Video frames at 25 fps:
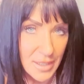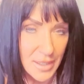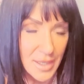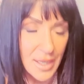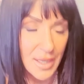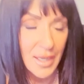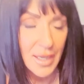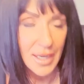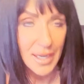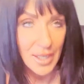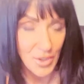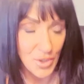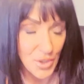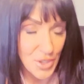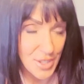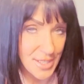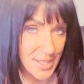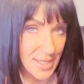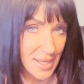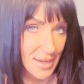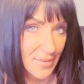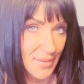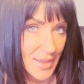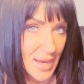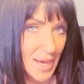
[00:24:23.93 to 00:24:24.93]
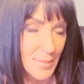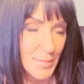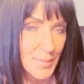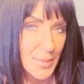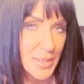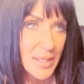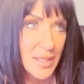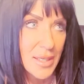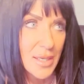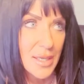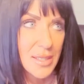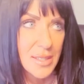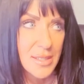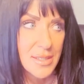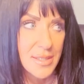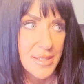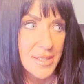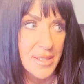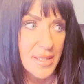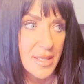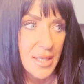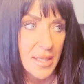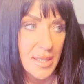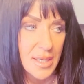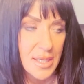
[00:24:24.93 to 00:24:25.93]
And I understand that because
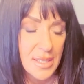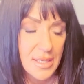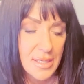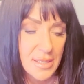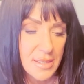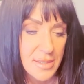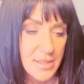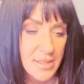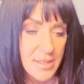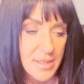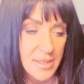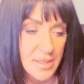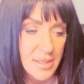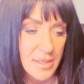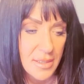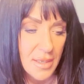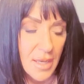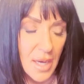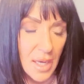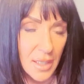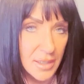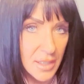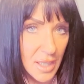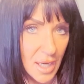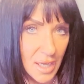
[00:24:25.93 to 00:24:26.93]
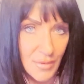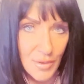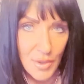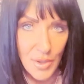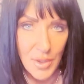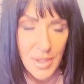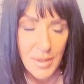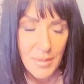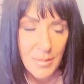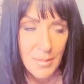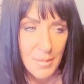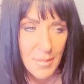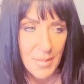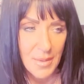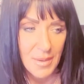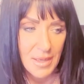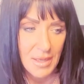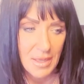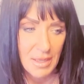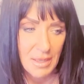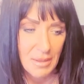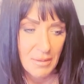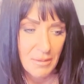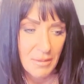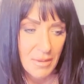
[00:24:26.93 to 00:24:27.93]
it is not covered in,
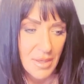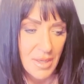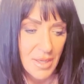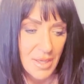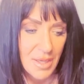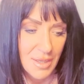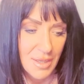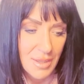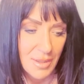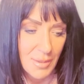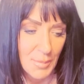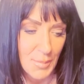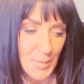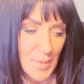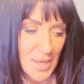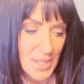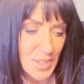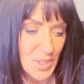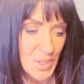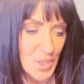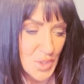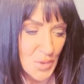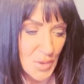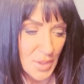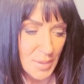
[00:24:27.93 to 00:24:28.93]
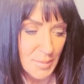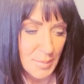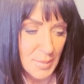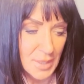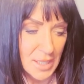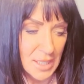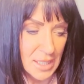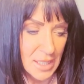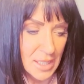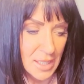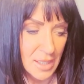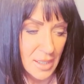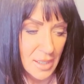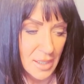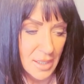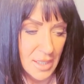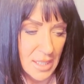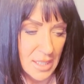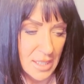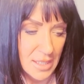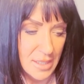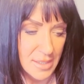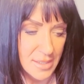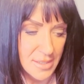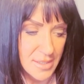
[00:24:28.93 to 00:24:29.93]
in mainstream media.
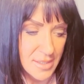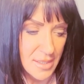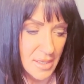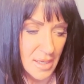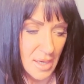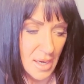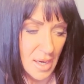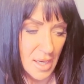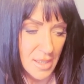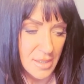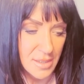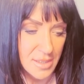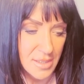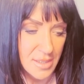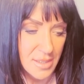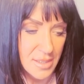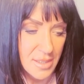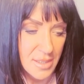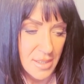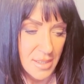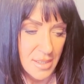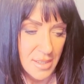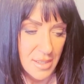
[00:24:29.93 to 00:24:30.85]
It is not,